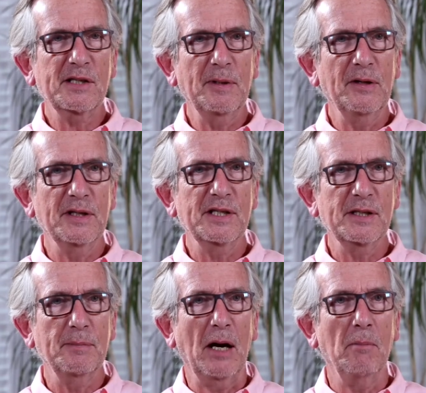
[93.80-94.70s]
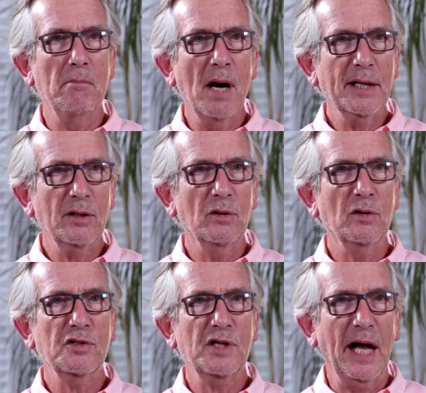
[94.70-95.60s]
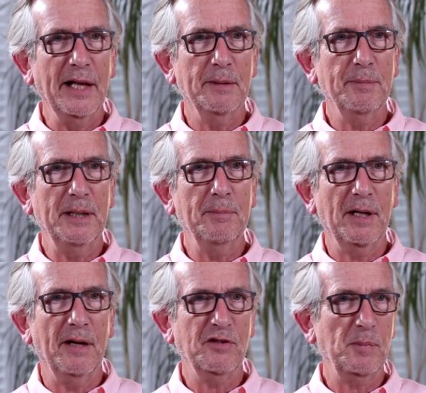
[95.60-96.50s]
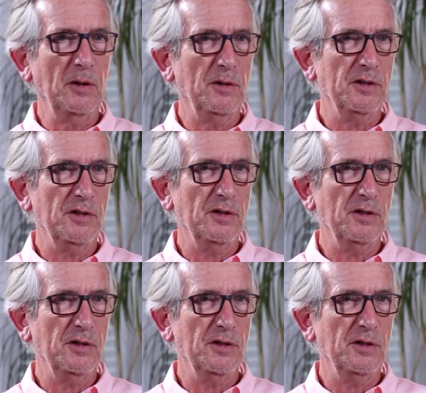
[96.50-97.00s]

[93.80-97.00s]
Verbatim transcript: experiences about my course and the people I've spoken